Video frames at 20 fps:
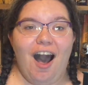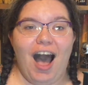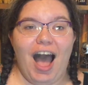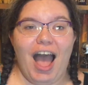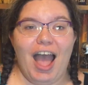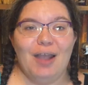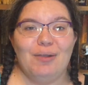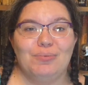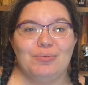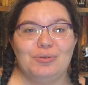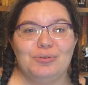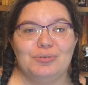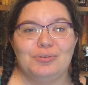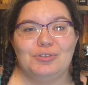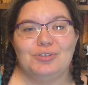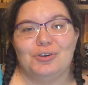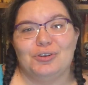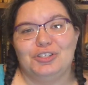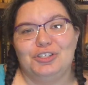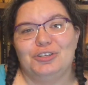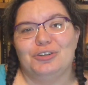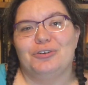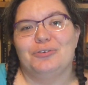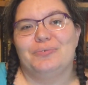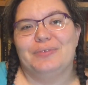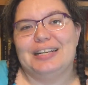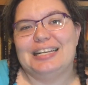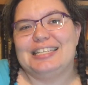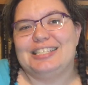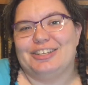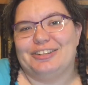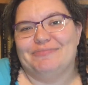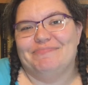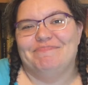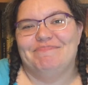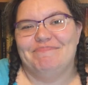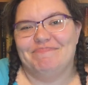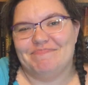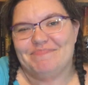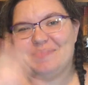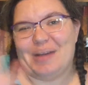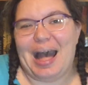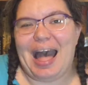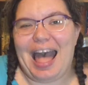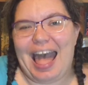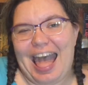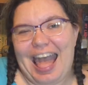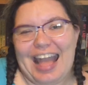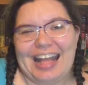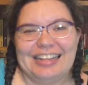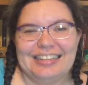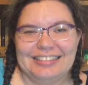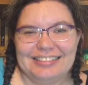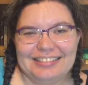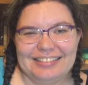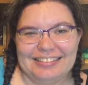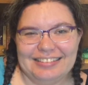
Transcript: I will talk to you all really soon. Bye!